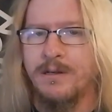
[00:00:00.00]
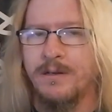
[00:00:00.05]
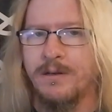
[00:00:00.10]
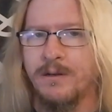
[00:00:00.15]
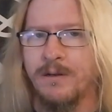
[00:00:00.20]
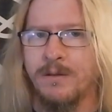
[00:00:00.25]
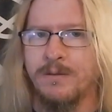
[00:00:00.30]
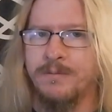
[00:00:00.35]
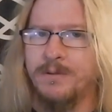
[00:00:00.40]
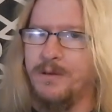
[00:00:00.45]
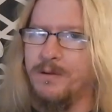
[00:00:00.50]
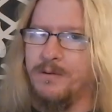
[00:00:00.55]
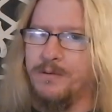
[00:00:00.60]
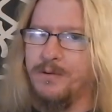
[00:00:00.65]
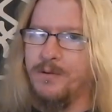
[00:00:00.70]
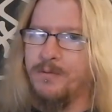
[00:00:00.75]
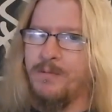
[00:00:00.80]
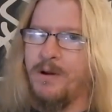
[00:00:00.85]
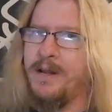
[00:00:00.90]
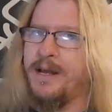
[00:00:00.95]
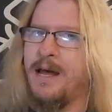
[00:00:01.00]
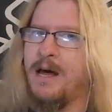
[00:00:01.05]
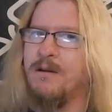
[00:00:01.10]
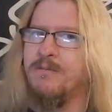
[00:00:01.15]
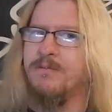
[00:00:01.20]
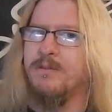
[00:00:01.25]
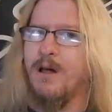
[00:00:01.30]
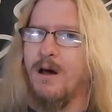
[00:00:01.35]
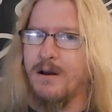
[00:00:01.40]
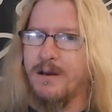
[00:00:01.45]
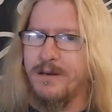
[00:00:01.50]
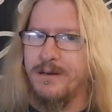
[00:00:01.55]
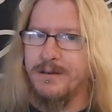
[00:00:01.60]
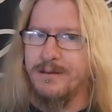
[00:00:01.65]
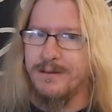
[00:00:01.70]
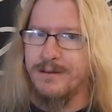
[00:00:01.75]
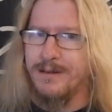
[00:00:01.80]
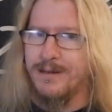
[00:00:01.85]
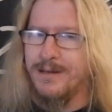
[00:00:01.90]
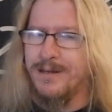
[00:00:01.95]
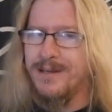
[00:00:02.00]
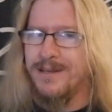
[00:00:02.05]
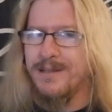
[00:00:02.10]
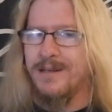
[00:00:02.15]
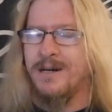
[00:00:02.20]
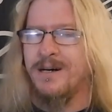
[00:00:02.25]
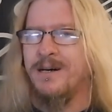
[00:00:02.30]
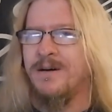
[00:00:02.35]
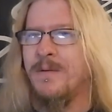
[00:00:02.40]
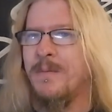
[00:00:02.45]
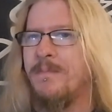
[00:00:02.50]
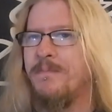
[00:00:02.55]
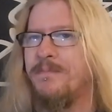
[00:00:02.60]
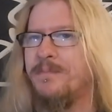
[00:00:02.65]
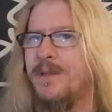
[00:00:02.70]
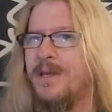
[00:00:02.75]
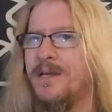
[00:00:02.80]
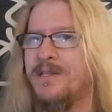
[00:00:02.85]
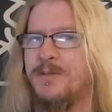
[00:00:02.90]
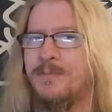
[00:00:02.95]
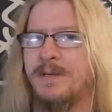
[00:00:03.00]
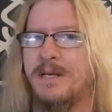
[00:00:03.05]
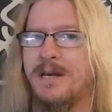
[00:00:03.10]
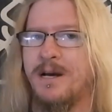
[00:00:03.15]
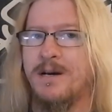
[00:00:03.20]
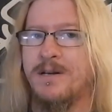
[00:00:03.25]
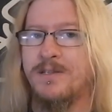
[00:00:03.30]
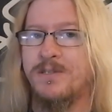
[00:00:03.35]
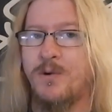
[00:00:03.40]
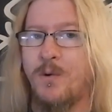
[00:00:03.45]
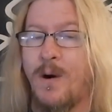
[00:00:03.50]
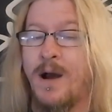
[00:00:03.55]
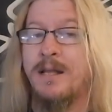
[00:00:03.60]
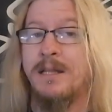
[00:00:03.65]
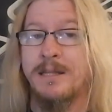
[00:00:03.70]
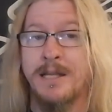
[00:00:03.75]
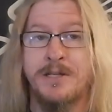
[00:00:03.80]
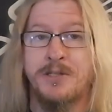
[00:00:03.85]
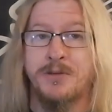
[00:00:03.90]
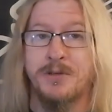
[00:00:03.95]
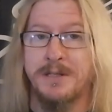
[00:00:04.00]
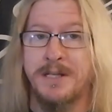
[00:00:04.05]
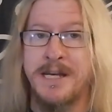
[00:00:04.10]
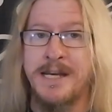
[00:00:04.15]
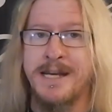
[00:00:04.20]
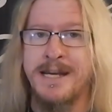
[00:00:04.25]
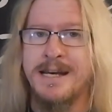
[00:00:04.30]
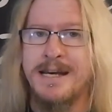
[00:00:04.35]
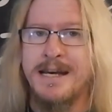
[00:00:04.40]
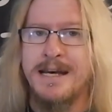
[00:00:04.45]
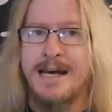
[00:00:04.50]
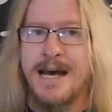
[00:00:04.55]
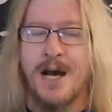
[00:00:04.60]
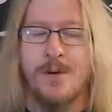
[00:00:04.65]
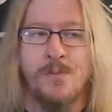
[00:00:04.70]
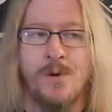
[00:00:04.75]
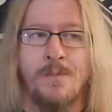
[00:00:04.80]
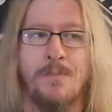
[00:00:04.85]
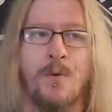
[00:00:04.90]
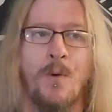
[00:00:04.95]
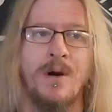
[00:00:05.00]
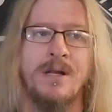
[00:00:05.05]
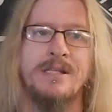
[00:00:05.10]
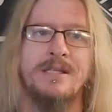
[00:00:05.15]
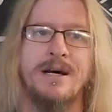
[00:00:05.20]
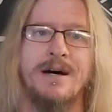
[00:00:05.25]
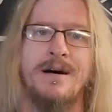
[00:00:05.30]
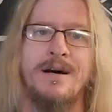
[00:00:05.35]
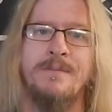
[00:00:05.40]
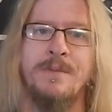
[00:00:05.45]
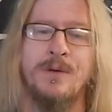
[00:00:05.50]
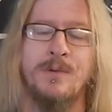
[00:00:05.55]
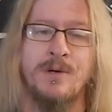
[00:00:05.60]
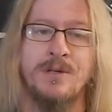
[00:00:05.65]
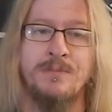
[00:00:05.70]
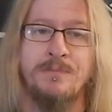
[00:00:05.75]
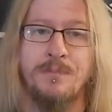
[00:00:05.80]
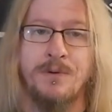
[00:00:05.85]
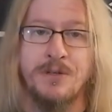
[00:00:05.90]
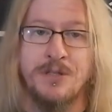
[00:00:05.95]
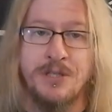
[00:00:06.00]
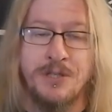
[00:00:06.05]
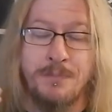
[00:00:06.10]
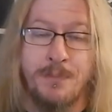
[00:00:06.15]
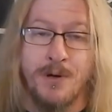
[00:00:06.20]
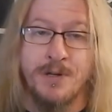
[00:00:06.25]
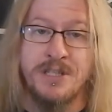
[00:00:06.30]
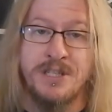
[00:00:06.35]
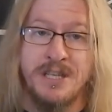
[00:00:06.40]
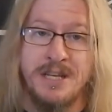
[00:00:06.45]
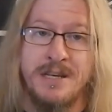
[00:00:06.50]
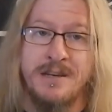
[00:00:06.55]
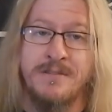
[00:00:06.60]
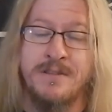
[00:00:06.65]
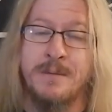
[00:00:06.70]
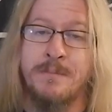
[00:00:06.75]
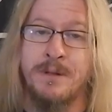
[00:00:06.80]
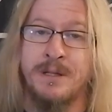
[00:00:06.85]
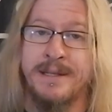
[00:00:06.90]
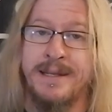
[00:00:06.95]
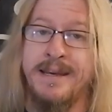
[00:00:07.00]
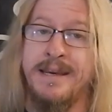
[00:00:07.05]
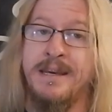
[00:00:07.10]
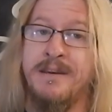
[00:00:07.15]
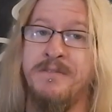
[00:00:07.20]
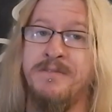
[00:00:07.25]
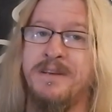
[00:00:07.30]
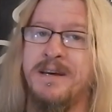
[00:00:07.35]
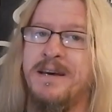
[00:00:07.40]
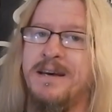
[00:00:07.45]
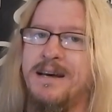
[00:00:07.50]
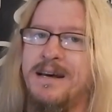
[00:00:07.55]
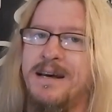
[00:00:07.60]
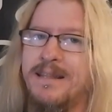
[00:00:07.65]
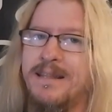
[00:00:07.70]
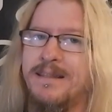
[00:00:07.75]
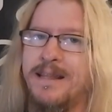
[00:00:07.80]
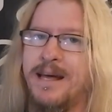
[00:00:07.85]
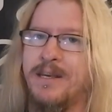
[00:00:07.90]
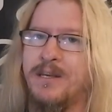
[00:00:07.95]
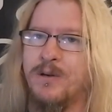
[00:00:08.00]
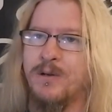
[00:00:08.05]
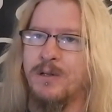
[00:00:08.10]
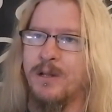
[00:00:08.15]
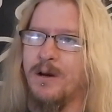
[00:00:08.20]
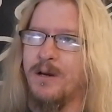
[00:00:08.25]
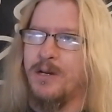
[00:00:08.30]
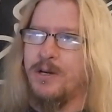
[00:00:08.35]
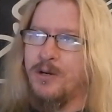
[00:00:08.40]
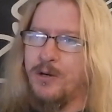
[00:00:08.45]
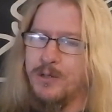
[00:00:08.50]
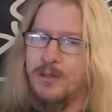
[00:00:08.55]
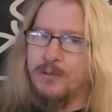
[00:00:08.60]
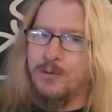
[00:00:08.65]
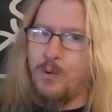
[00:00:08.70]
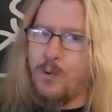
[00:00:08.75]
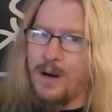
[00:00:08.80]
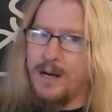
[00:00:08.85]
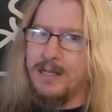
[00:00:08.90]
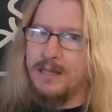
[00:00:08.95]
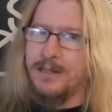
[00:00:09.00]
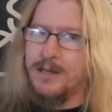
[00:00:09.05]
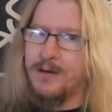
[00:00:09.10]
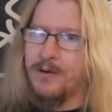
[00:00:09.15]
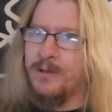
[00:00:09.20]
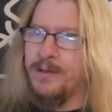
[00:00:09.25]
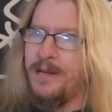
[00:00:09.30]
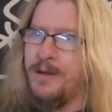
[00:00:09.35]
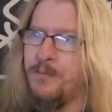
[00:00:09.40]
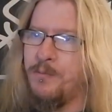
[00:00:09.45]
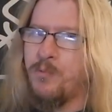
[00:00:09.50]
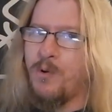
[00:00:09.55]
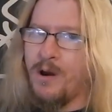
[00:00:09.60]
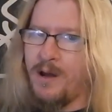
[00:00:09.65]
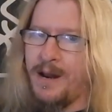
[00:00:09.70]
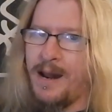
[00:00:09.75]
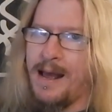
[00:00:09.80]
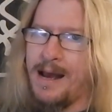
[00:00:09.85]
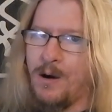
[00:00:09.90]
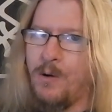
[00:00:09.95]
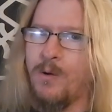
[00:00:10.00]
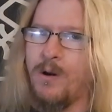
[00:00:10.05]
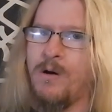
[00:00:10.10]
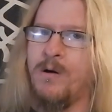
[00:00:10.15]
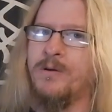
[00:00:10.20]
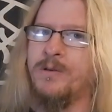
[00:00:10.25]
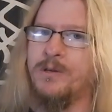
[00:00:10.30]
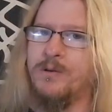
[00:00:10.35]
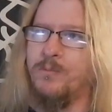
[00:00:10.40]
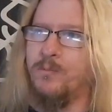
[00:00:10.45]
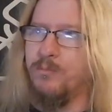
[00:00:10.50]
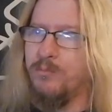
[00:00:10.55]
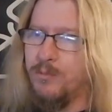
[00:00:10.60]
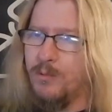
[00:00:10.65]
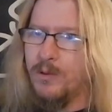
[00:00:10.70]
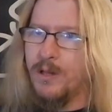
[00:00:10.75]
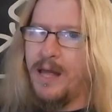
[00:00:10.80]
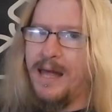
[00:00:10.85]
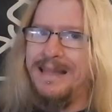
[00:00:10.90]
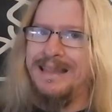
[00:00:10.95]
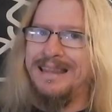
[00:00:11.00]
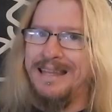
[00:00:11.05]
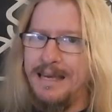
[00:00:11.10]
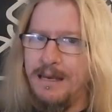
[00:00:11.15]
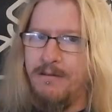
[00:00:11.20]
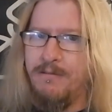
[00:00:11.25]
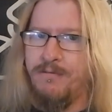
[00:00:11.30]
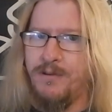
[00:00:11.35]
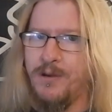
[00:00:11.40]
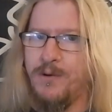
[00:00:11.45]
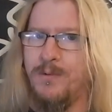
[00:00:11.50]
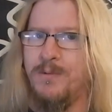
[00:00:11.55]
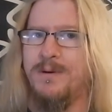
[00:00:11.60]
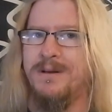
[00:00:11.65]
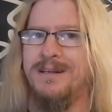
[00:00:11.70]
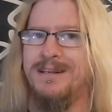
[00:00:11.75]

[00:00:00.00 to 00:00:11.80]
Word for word: You're, you know, you're running out of luck. Um, it's because, quite literally, at one point in time, it was per perceived and believed that your luck could quite literally run out on you and leave you